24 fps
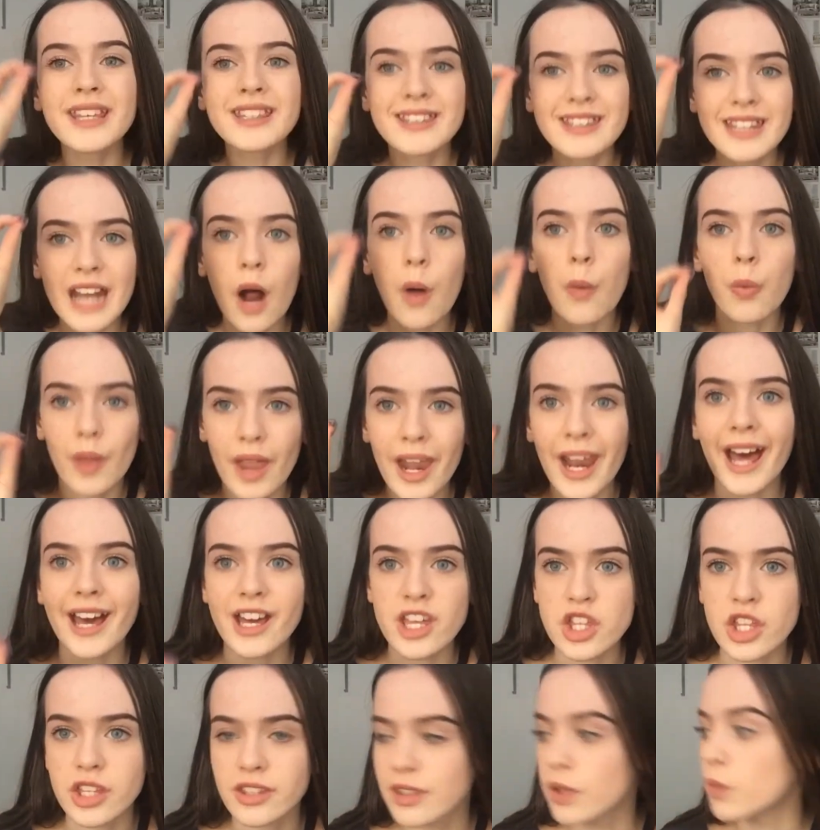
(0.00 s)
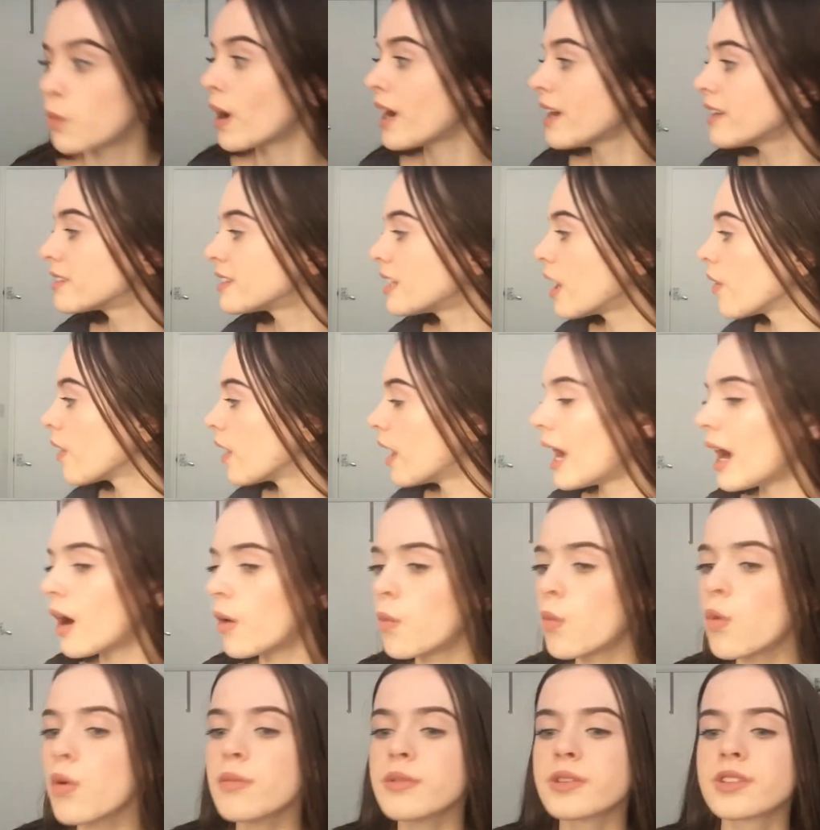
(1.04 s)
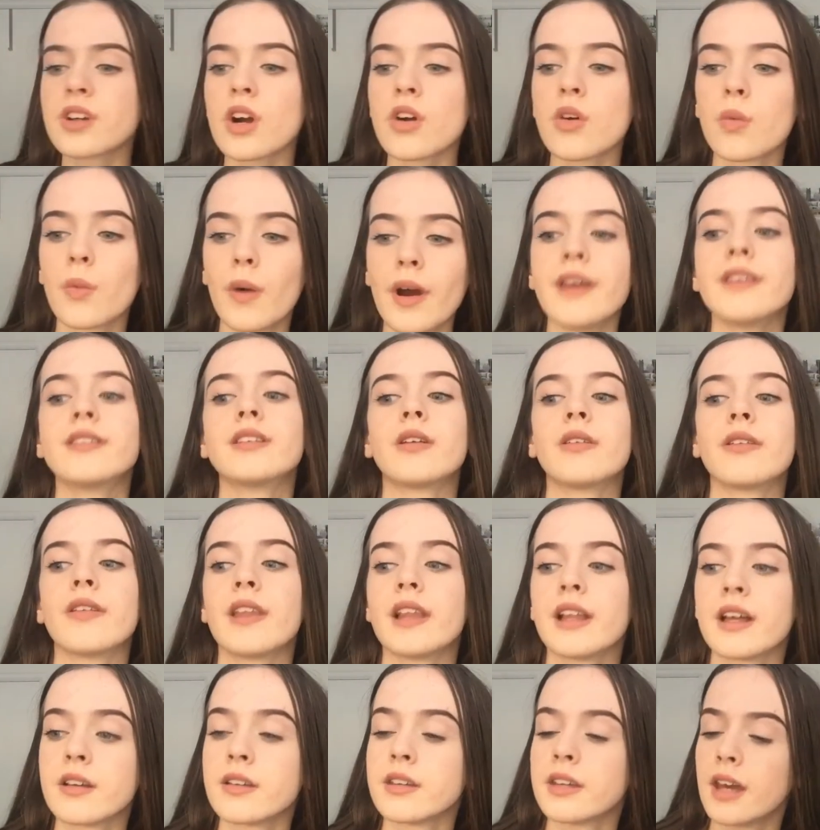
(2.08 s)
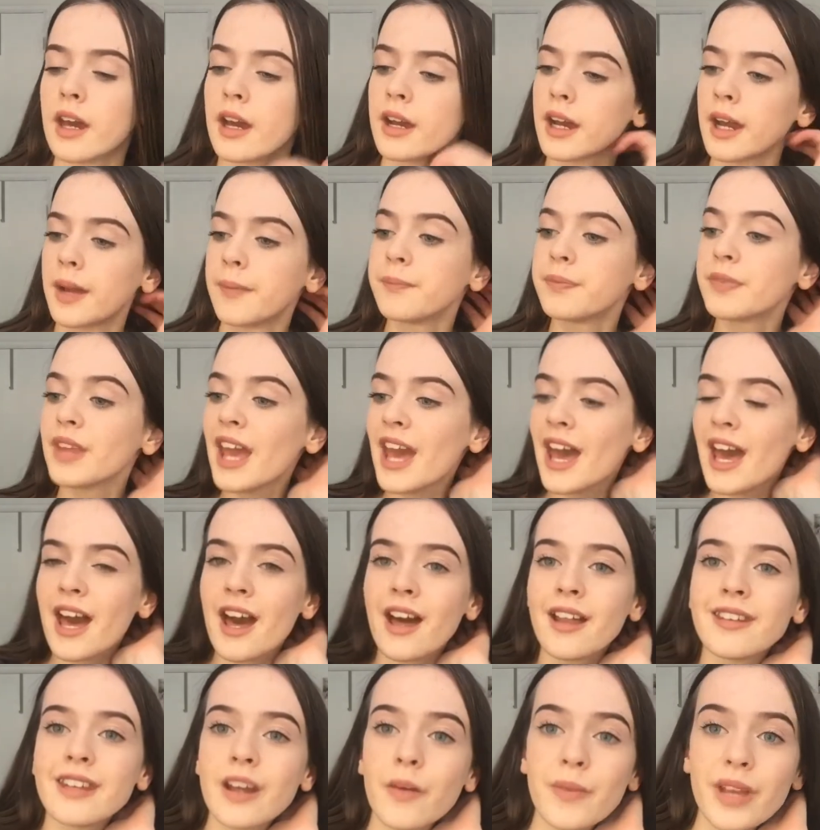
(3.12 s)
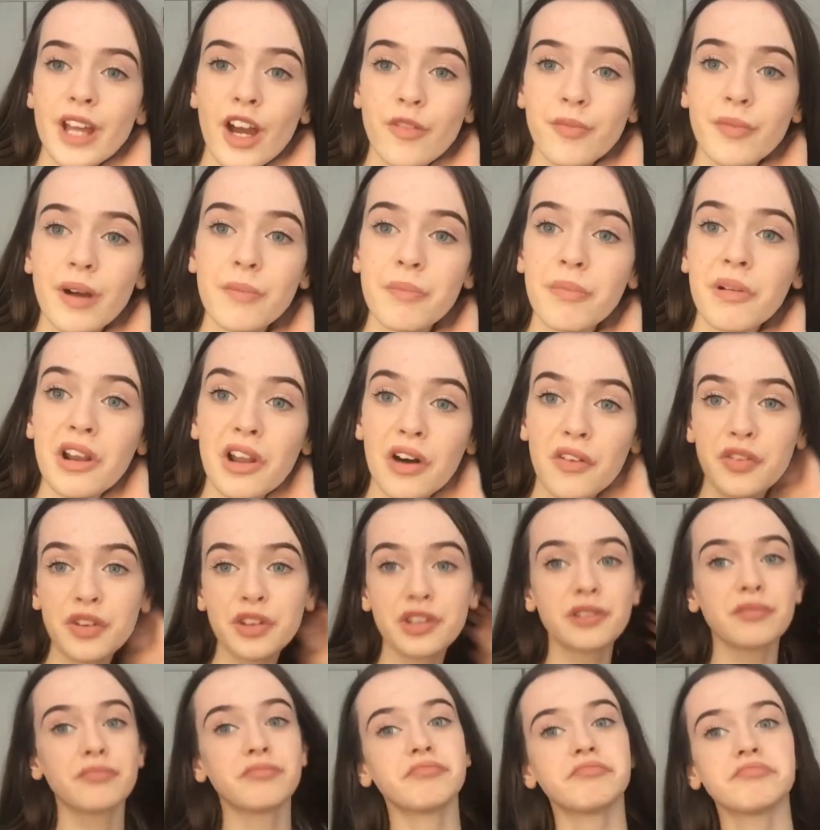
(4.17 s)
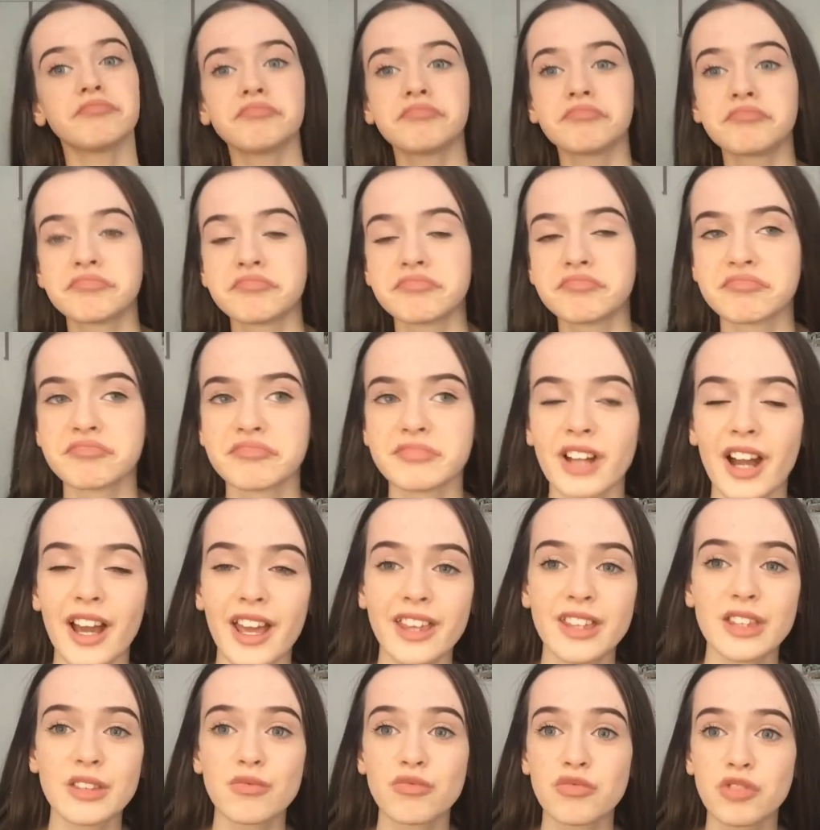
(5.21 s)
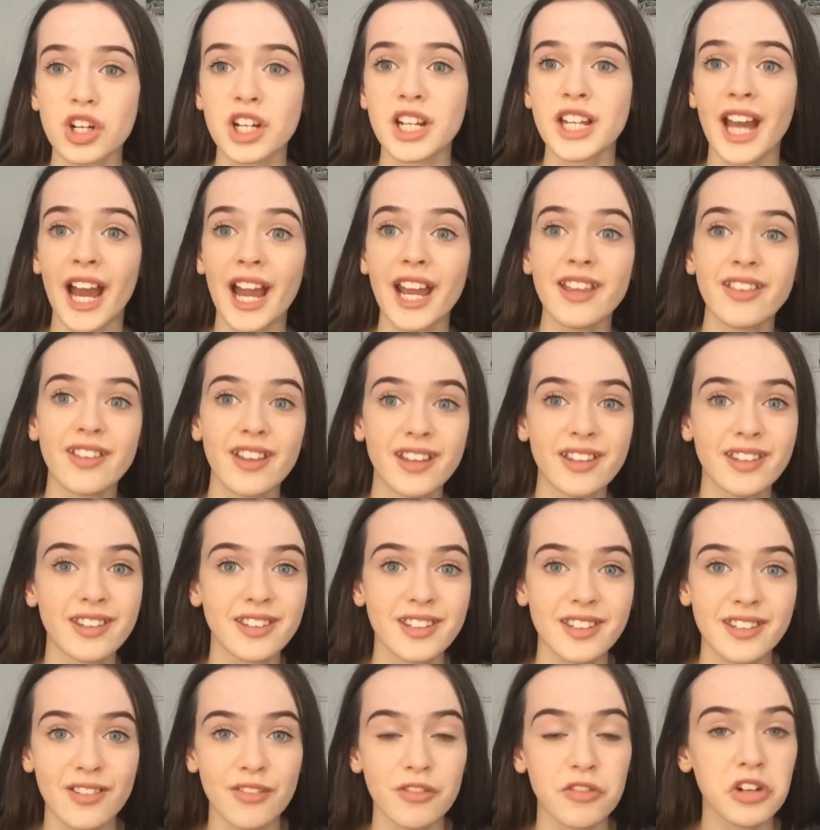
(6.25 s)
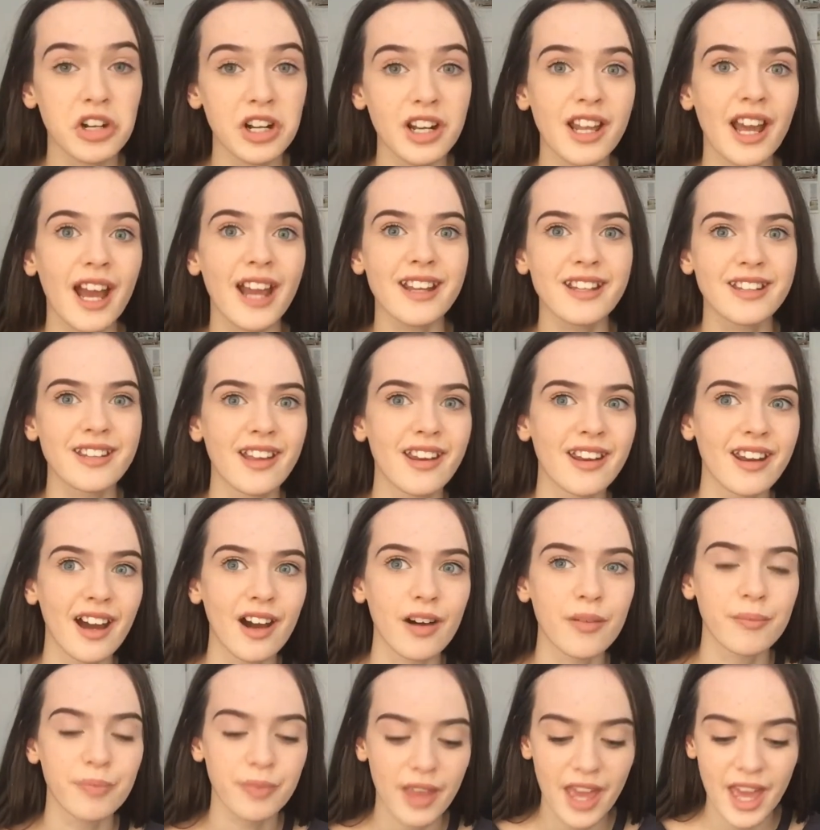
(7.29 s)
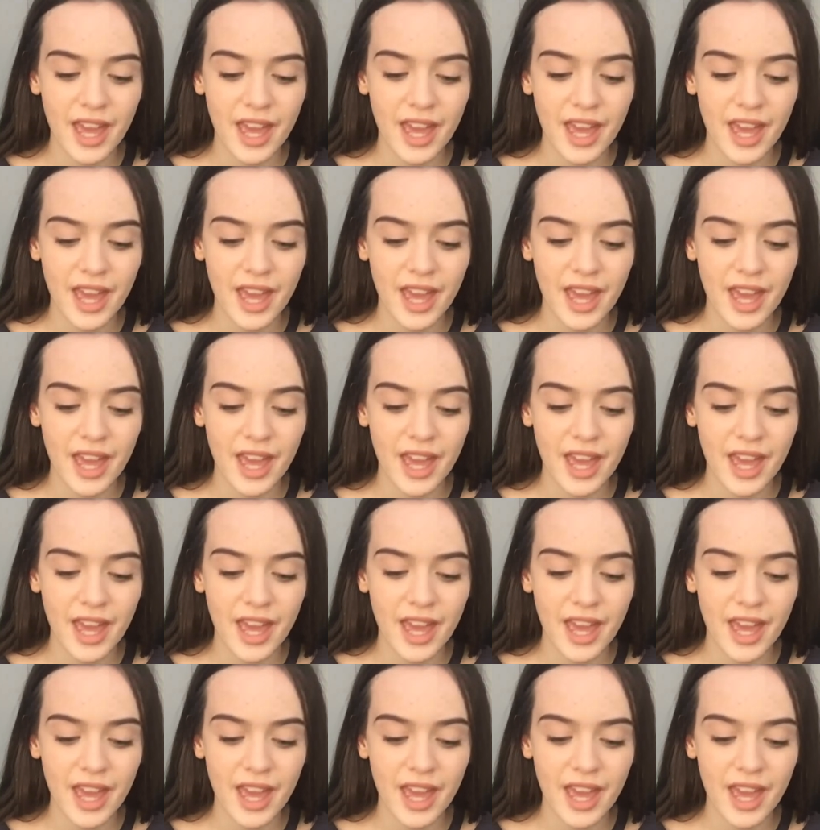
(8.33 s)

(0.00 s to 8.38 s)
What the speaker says: It weighs down the lashes. It weighs down, what mascara weighs down? Yeah, okay. Then we have my beloved, I really hate this. Really hate it now.